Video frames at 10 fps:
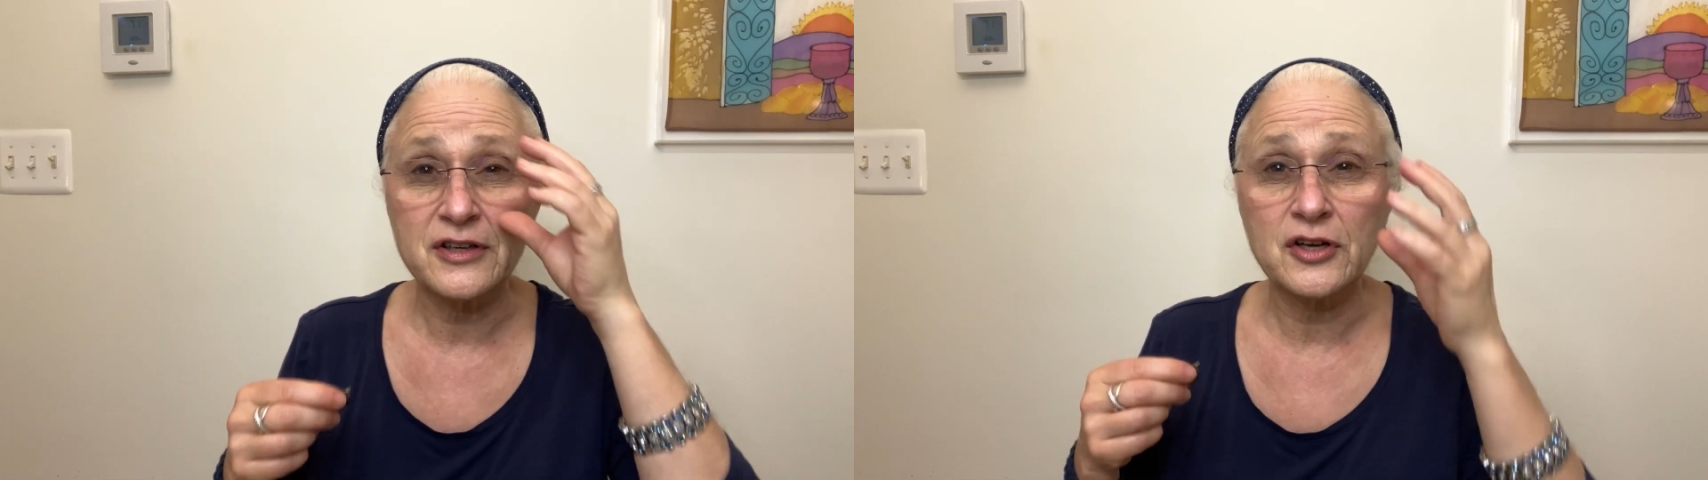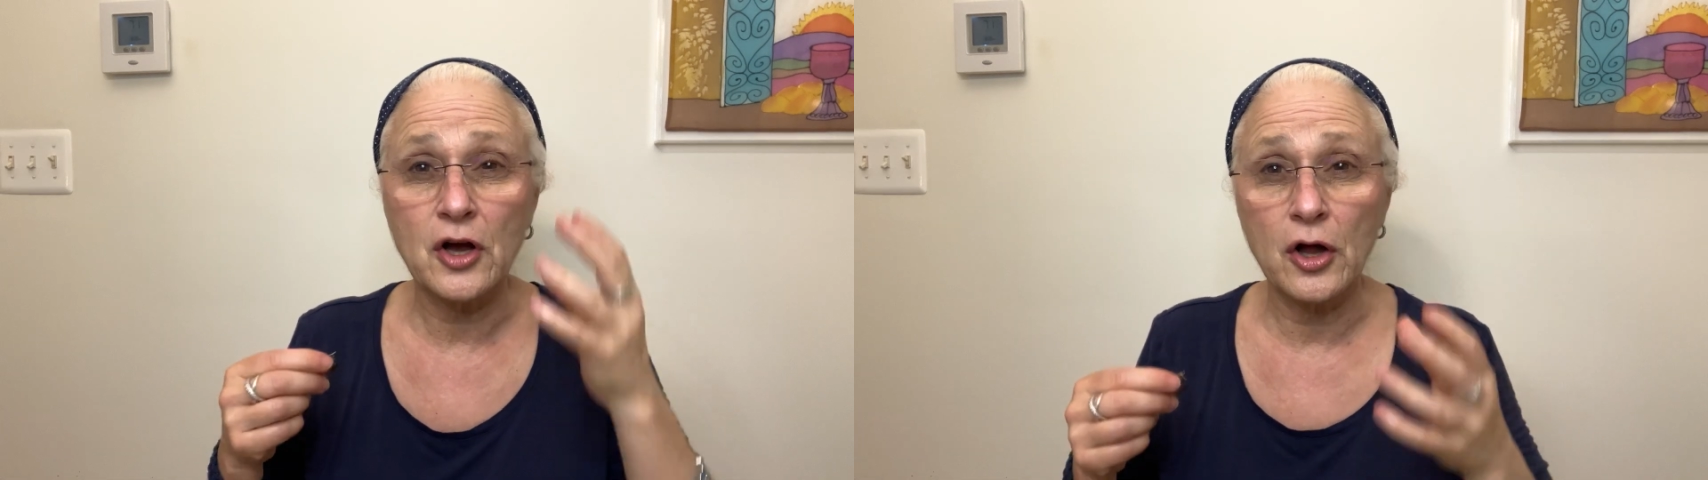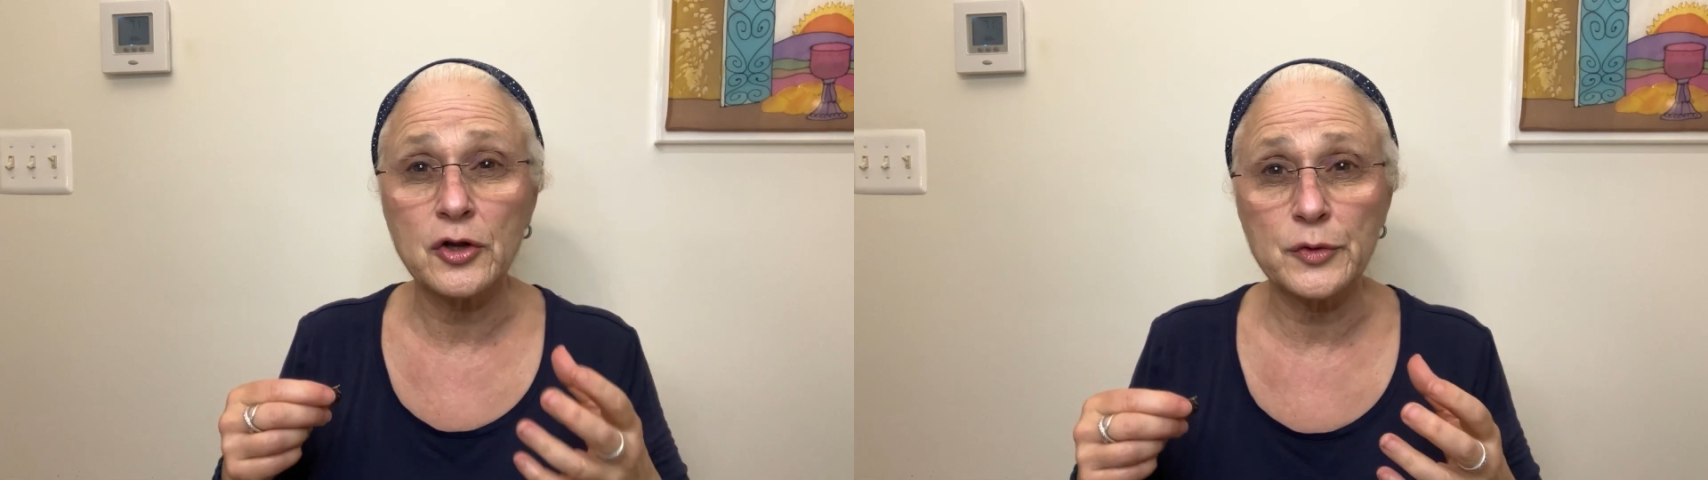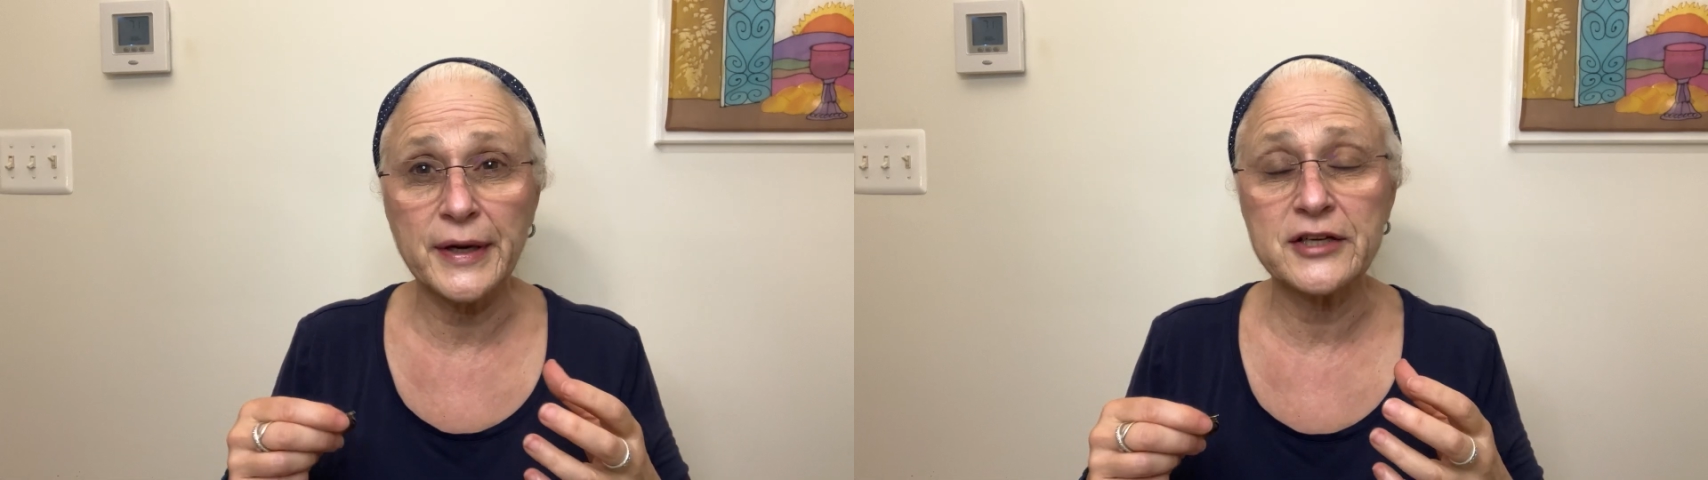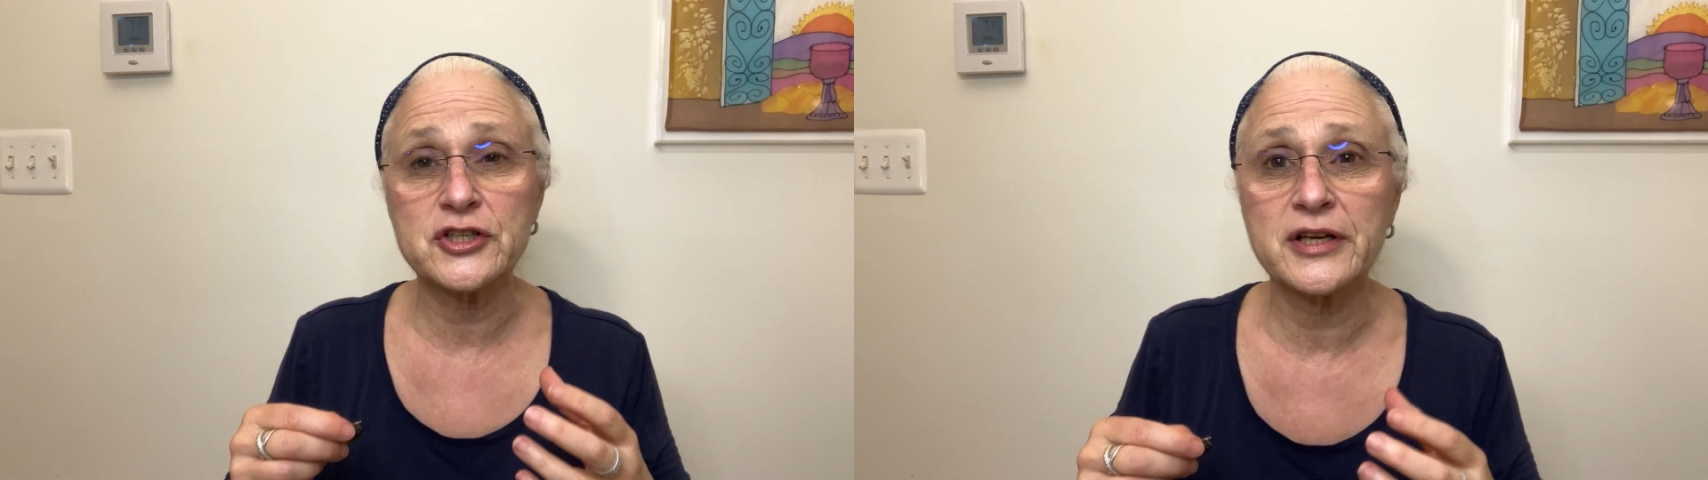
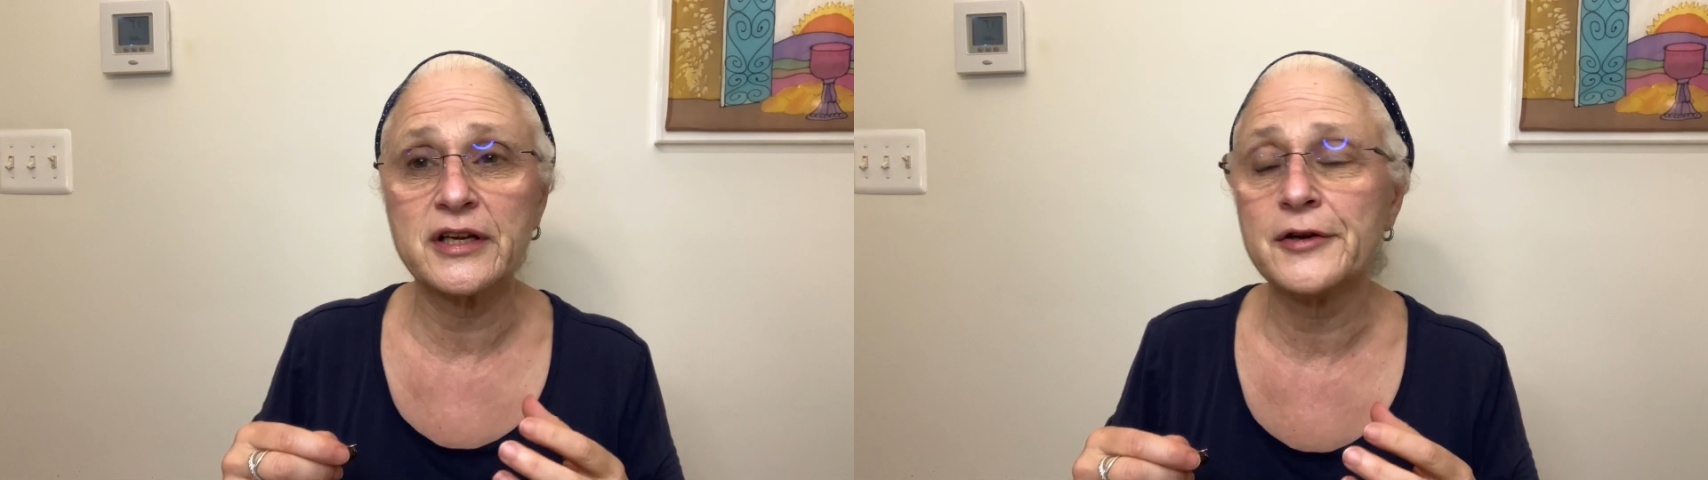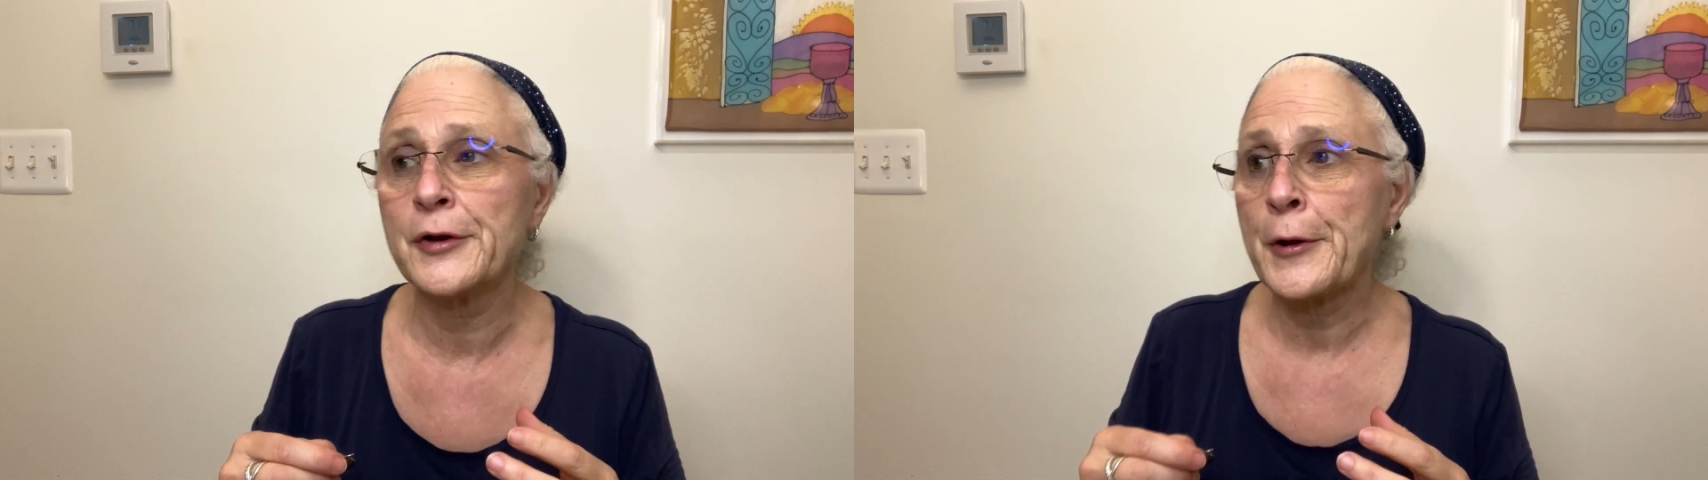coloration,